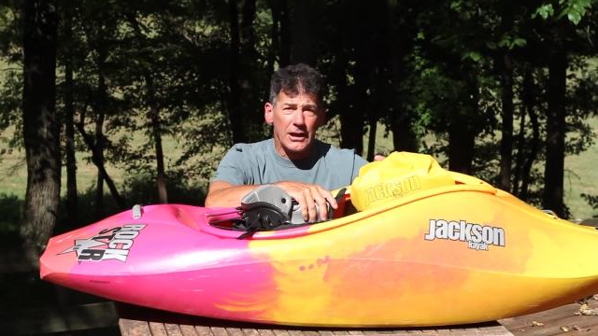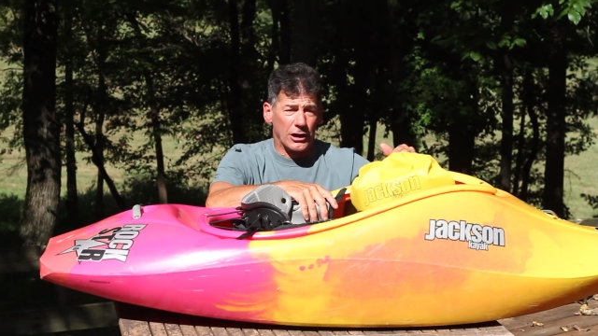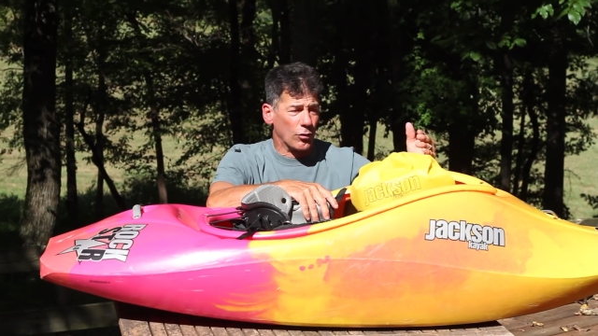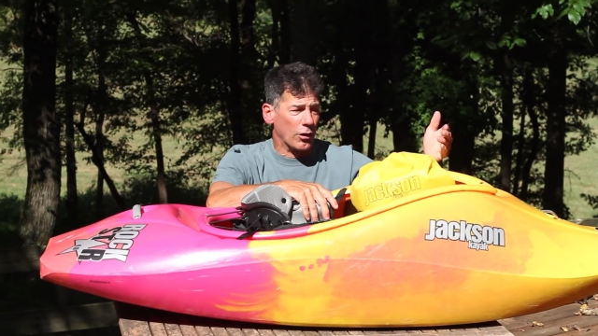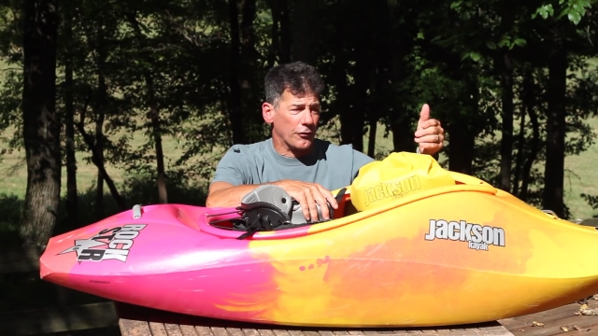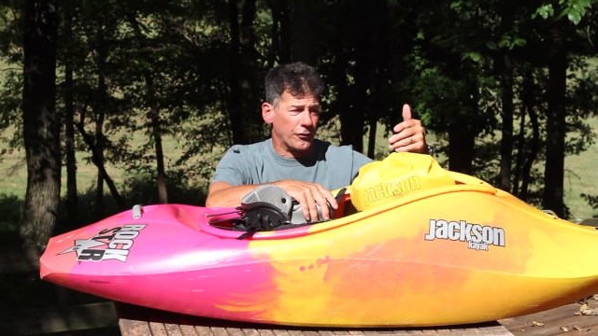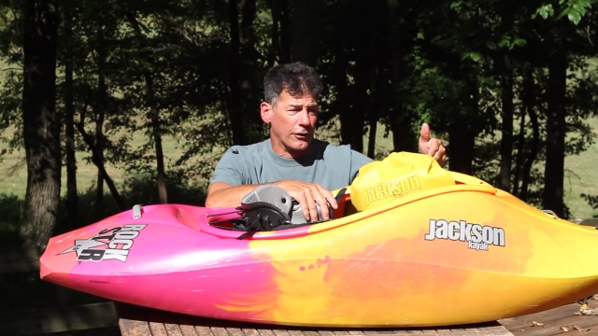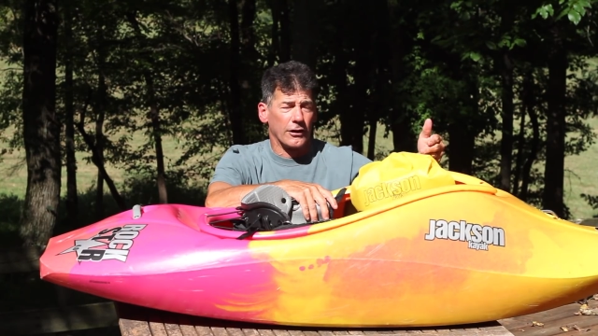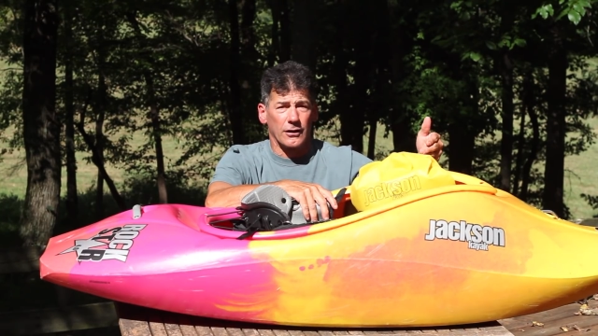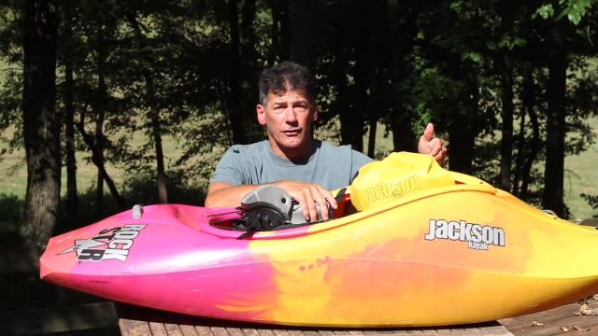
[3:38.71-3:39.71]
in order for
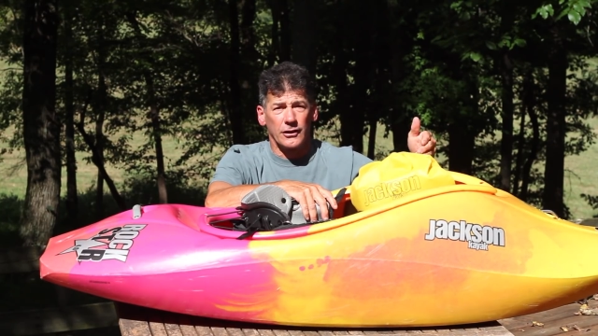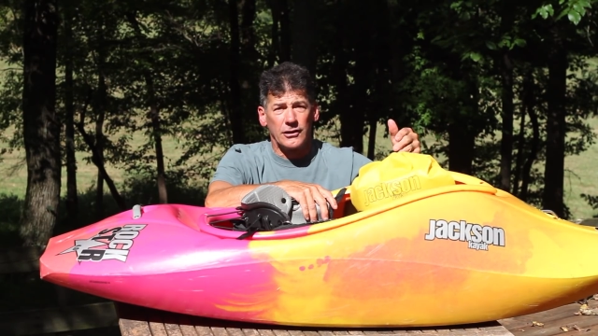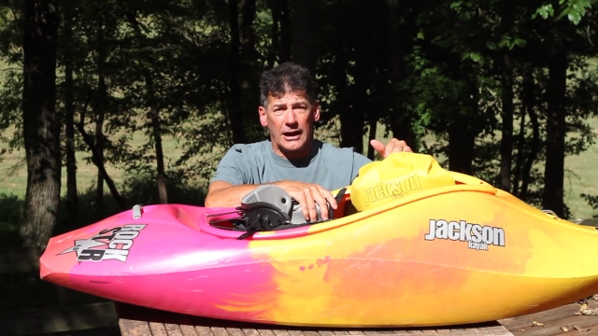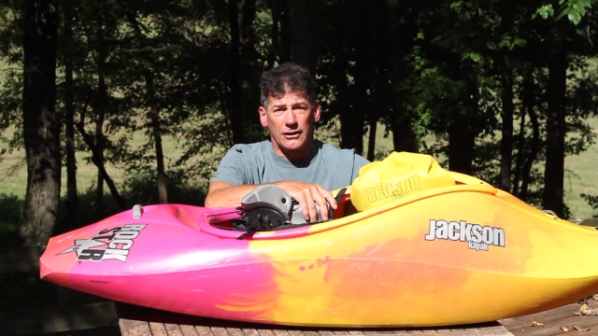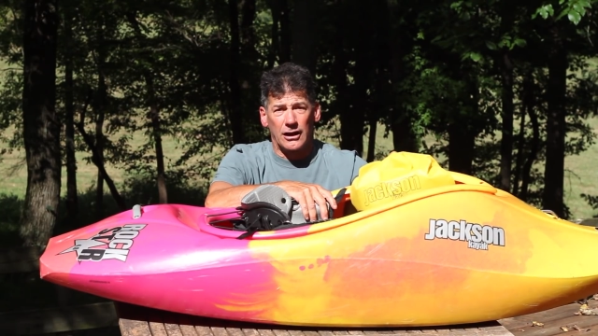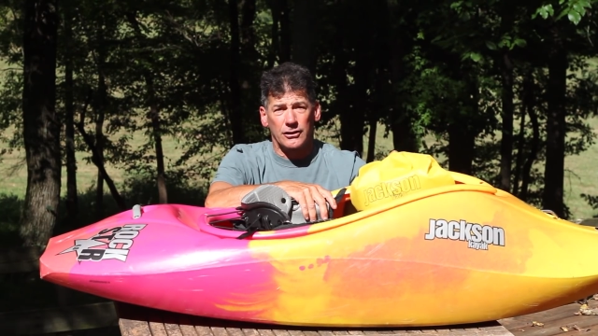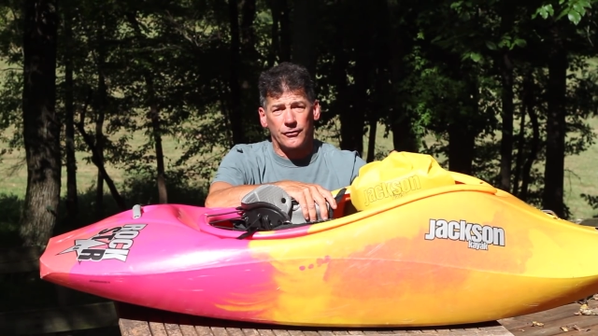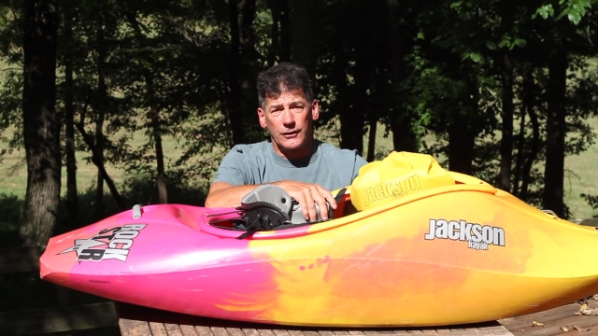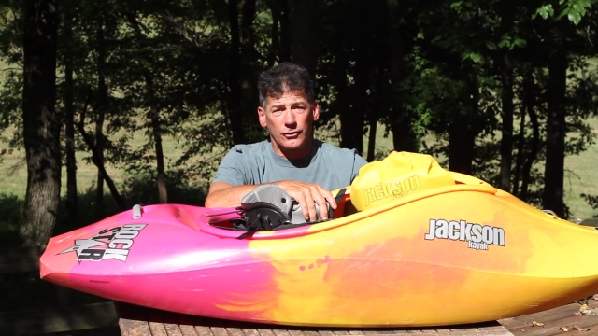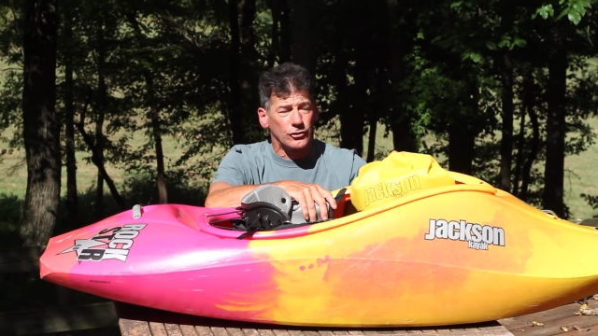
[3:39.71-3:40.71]
the deck not to
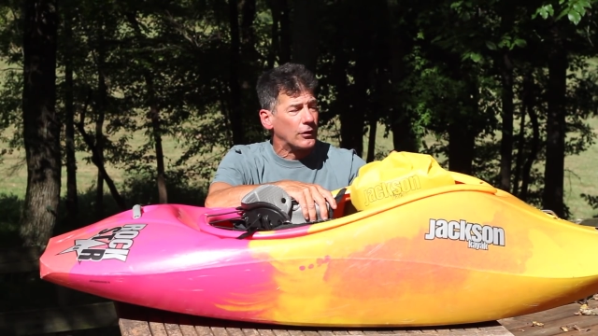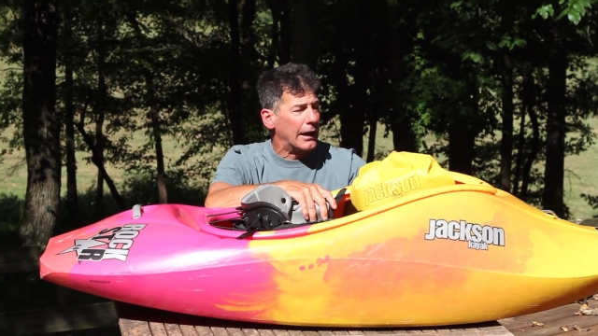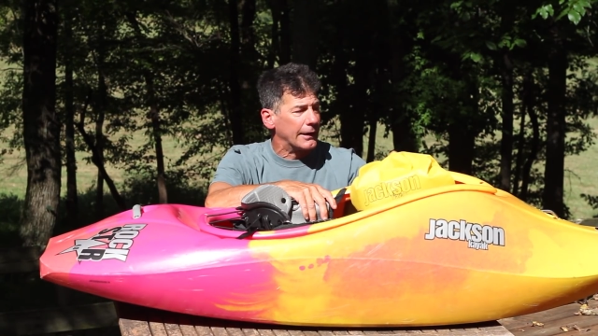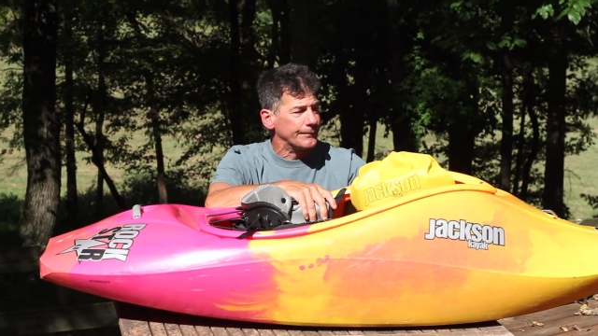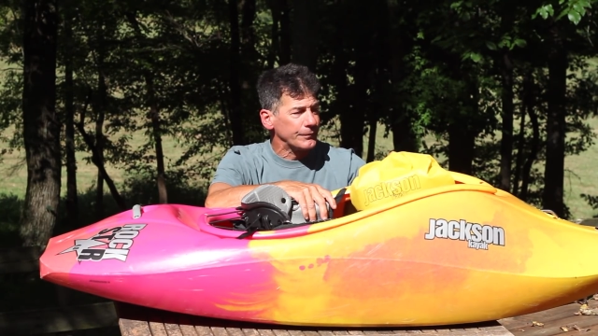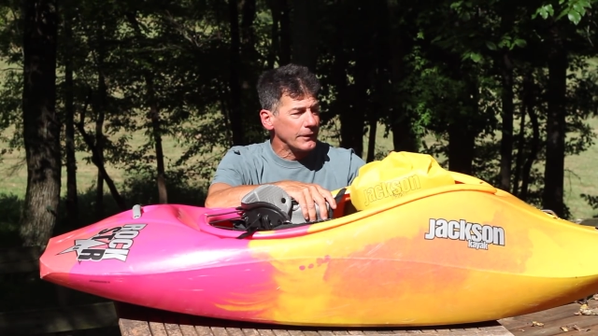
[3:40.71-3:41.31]
feel too high.